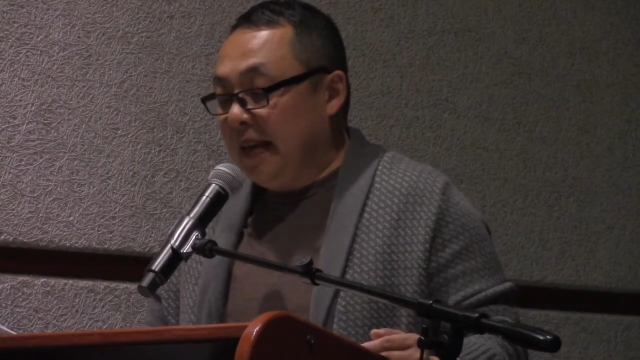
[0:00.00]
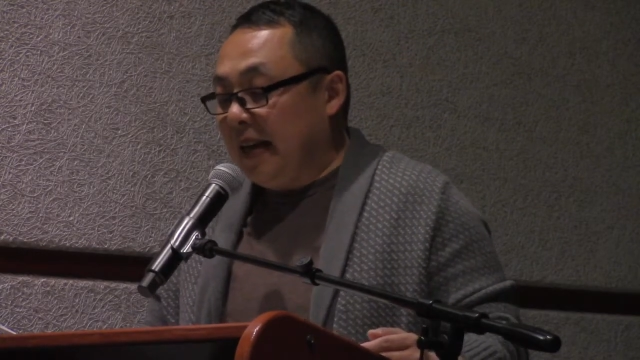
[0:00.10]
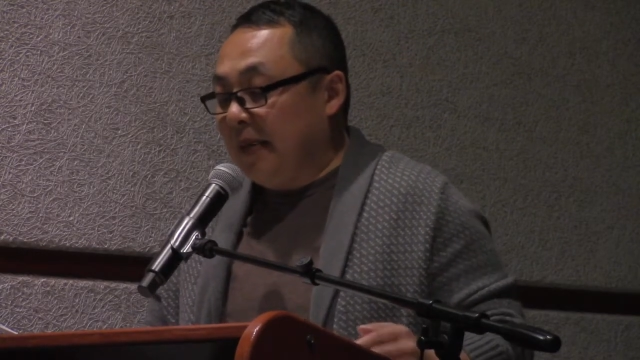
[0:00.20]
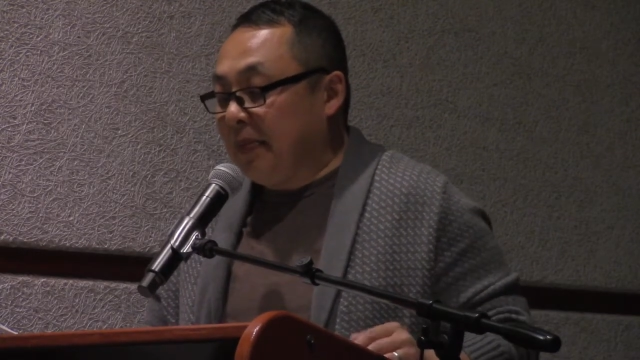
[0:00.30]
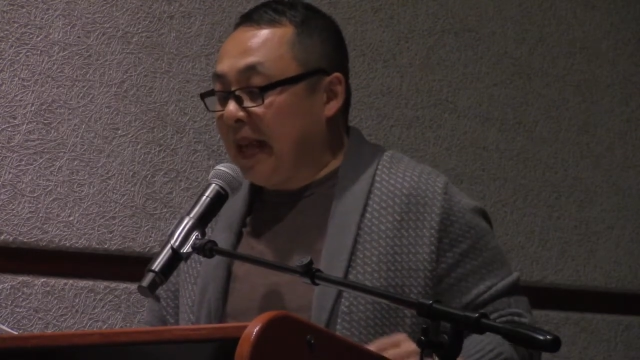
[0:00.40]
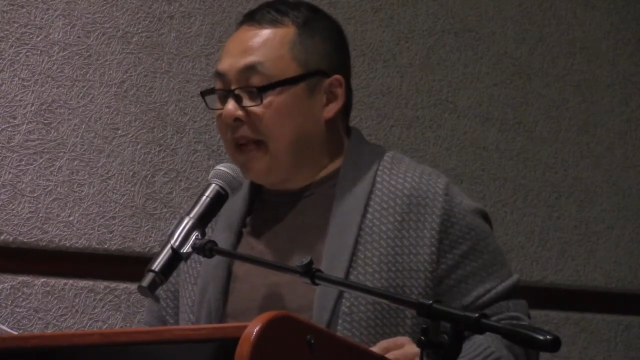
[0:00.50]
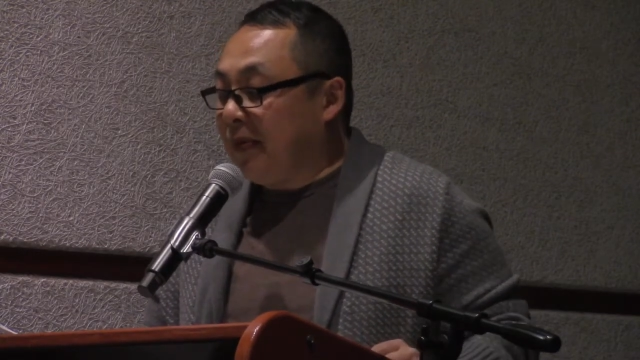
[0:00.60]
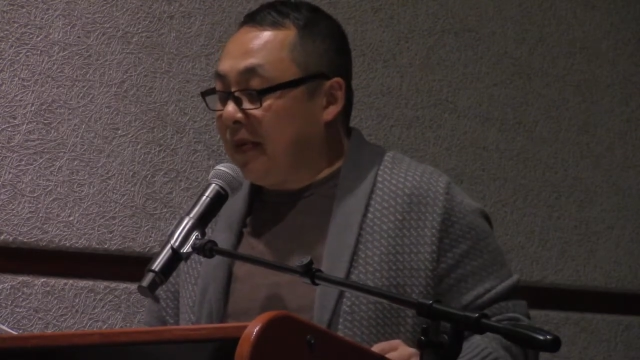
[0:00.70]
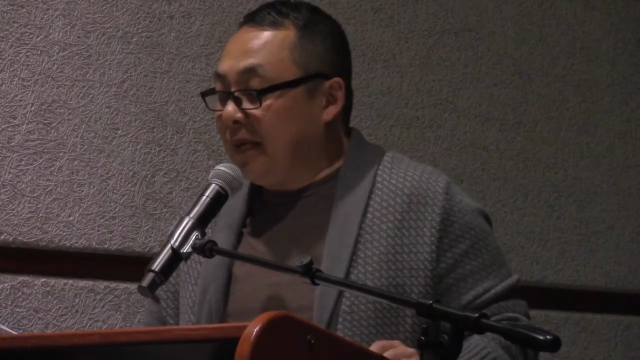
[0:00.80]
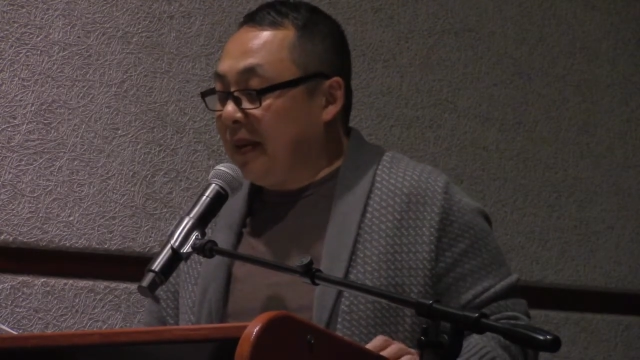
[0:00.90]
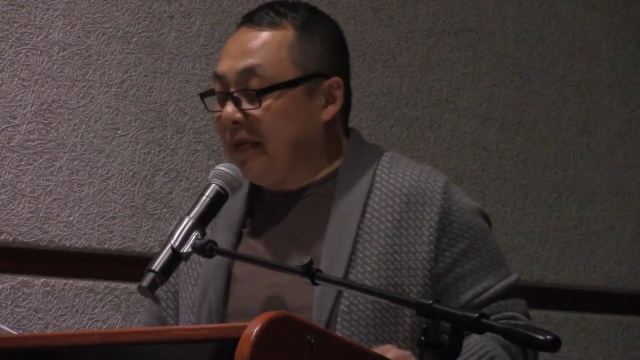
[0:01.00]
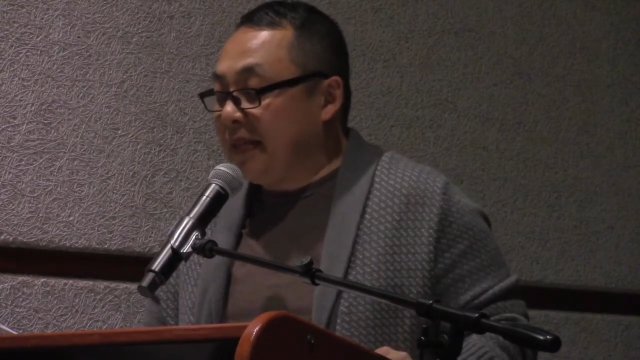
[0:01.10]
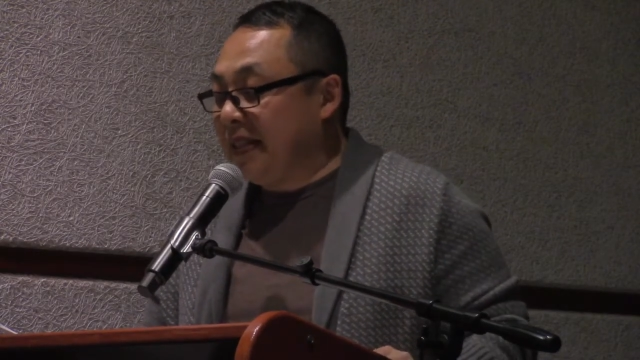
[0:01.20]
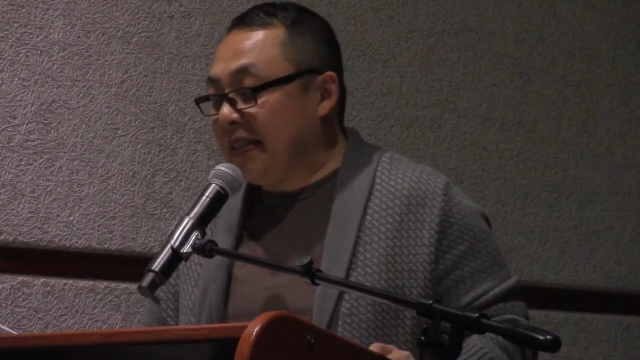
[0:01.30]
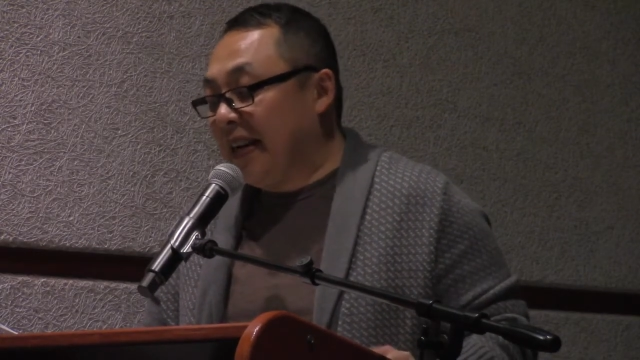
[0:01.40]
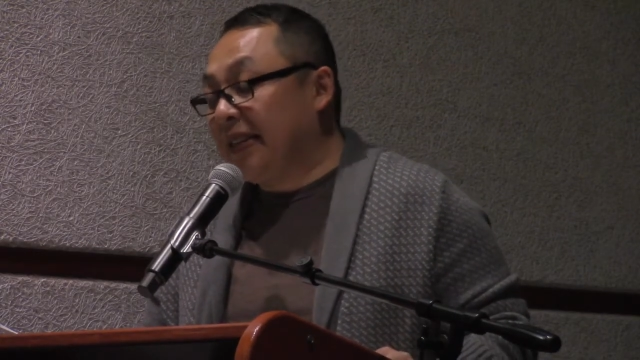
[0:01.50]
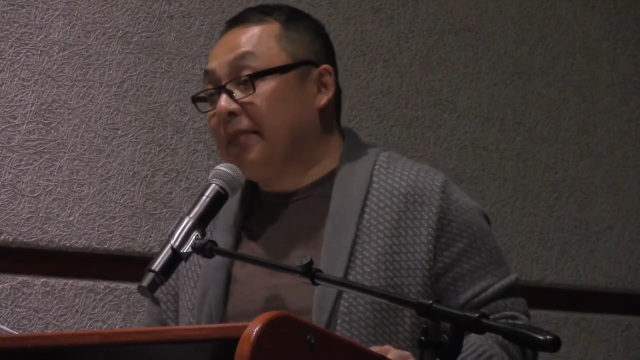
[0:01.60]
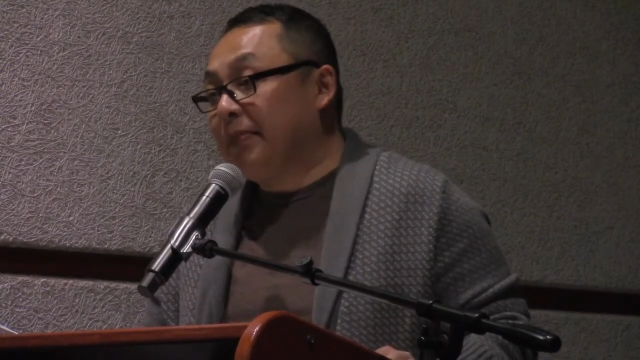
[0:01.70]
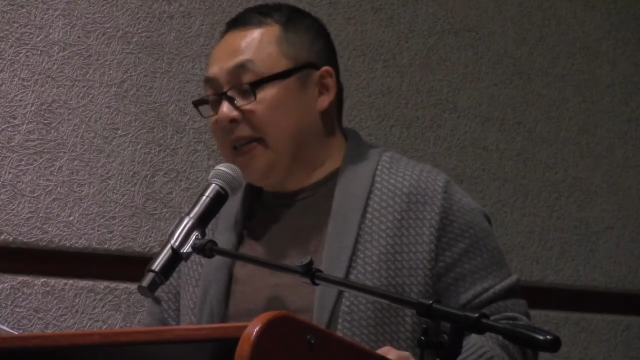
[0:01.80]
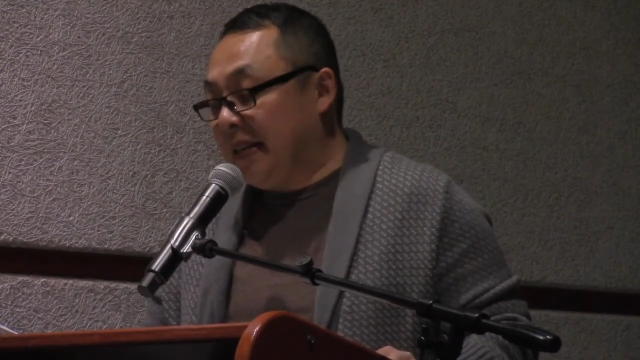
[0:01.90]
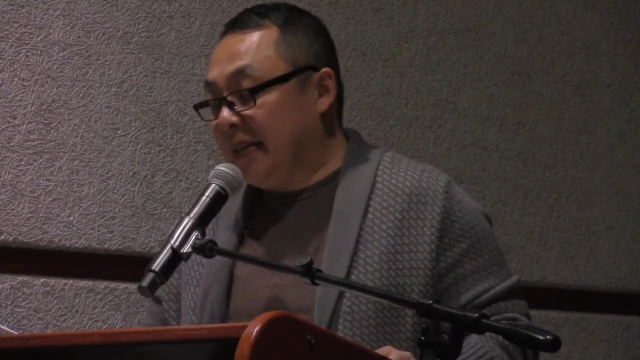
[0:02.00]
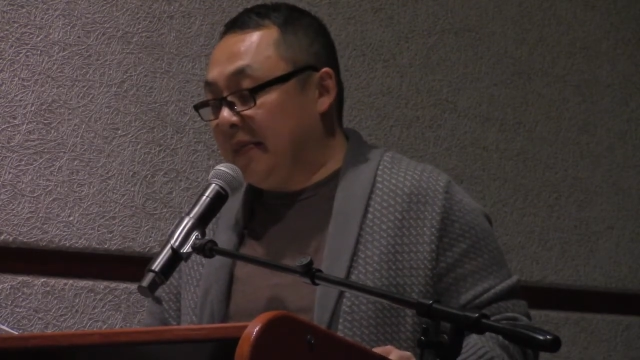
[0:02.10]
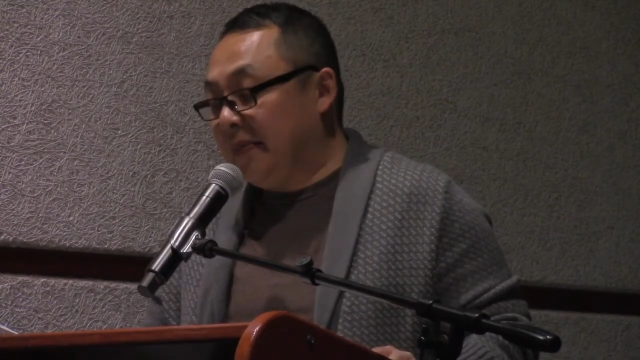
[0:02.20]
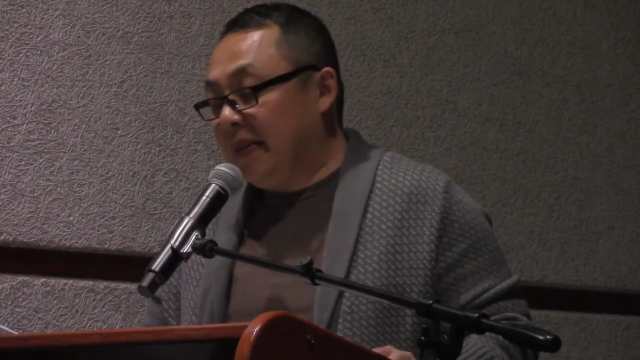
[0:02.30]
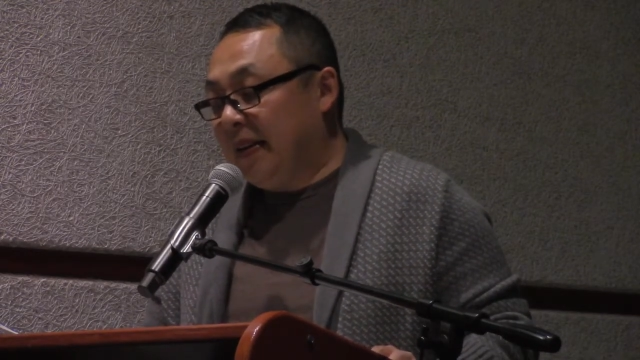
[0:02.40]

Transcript: I'm thankful I've since gotten to meet him